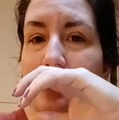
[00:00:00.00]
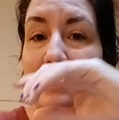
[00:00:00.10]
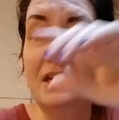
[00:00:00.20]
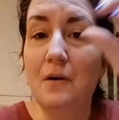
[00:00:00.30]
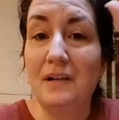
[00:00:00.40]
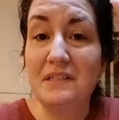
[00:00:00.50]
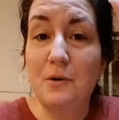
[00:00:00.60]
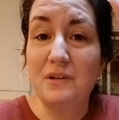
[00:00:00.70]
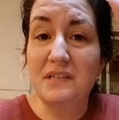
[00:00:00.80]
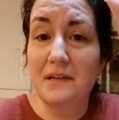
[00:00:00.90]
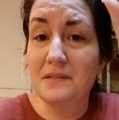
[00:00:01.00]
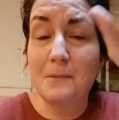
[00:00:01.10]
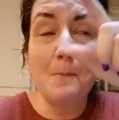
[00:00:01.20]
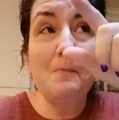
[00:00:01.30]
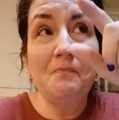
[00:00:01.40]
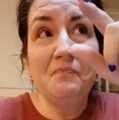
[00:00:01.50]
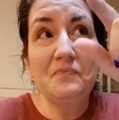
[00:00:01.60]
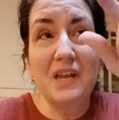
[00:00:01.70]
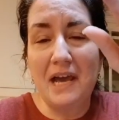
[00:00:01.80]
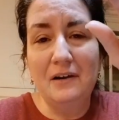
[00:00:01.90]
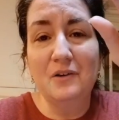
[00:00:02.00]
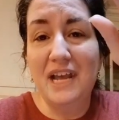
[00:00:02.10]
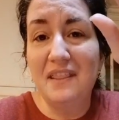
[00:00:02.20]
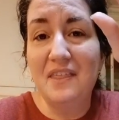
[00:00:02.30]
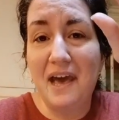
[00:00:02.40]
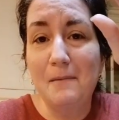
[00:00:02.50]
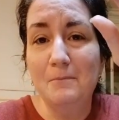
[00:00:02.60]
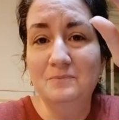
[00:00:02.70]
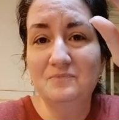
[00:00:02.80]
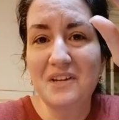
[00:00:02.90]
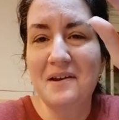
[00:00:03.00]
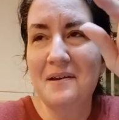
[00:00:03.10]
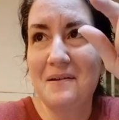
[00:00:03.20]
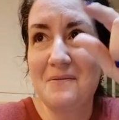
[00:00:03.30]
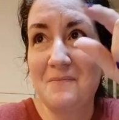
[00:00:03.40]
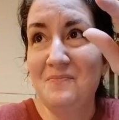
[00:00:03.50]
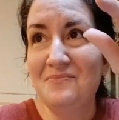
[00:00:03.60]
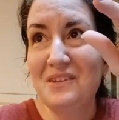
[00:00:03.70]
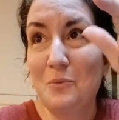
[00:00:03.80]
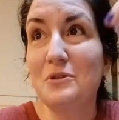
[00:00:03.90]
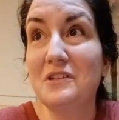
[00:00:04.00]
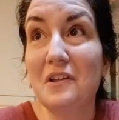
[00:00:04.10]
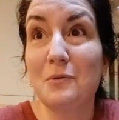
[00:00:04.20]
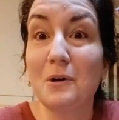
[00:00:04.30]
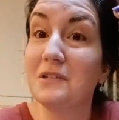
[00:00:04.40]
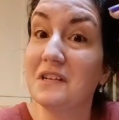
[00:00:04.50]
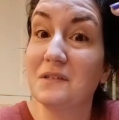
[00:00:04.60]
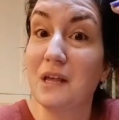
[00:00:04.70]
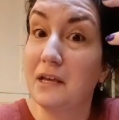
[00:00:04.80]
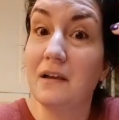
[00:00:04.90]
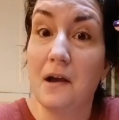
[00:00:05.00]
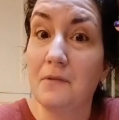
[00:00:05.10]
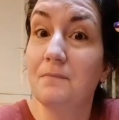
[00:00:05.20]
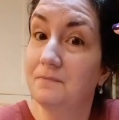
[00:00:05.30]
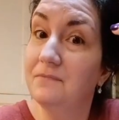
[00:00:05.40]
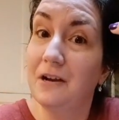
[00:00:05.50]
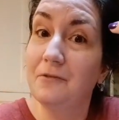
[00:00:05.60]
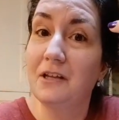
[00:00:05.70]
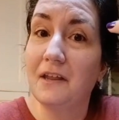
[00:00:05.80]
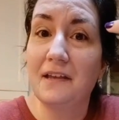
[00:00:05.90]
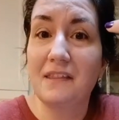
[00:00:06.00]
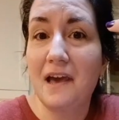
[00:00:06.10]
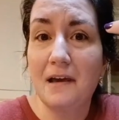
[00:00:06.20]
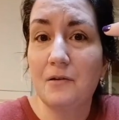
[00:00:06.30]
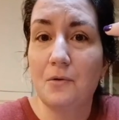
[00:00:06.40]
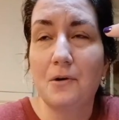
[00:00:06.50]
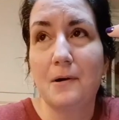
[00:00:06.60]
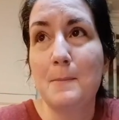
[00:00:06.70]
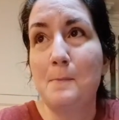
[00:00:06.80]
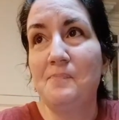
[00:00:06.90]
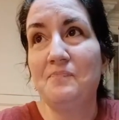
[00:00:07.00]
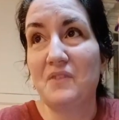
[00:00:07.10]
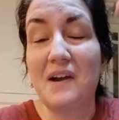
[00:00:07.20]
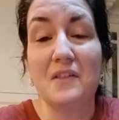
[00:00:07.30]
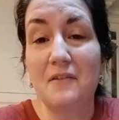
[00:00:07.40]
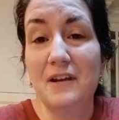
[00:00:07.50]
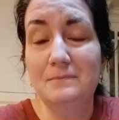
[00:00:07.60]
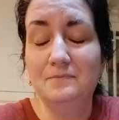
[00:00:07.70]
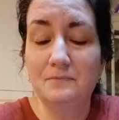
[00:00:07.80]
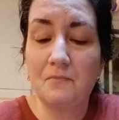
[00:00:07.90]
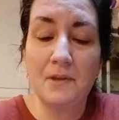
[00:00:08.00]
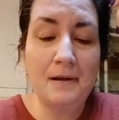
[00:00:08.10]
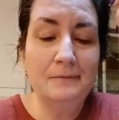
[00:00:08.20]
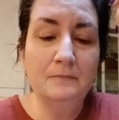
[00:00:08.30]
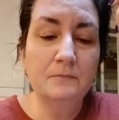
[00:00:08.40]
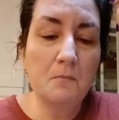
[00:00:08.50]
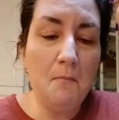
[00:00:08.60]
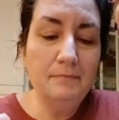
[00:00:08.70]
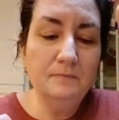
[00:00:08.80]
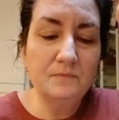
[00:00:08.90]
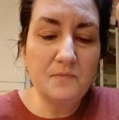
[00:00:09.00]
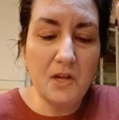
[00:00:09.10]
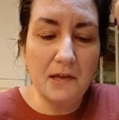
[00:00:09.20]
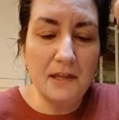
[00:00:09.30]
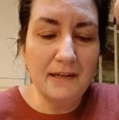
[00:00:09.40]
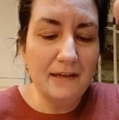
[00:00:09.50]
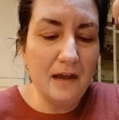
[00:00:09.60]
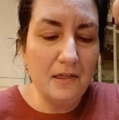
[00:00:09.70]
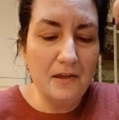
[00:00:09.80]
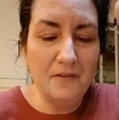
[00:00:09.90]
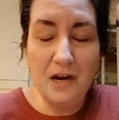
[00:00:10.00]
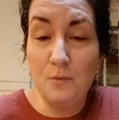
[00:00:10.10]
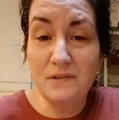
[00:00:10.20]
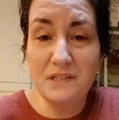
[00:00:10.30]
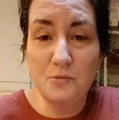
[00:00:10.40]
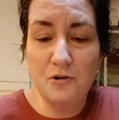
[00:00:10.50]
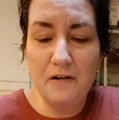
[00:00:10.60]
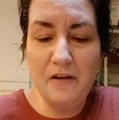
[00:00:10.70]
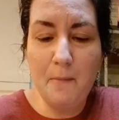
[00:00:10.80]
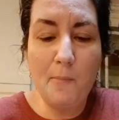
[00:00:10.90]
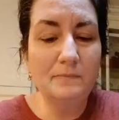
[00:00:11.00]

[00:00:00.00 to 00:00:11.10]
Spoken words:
You know, as Noah says, I don't hate that. Which in other words is like, I really like that, or I love it. I like it. I love it. I want some more of it.